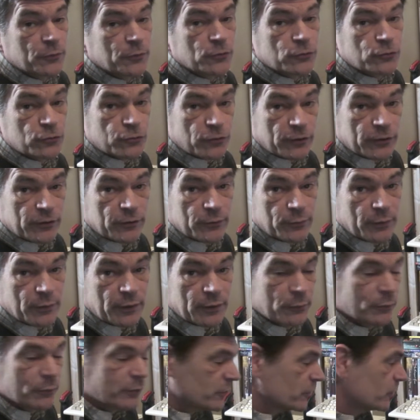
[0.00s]
it straight away,
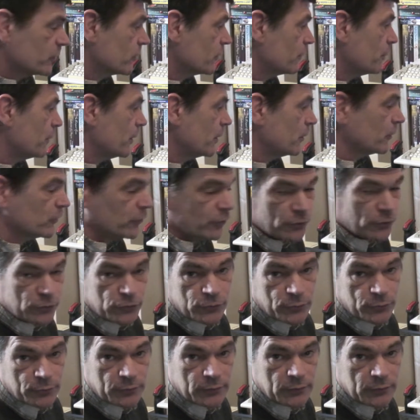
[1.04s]
which is a bit
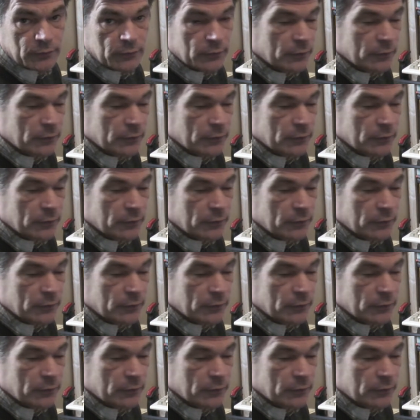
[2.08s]
unusual.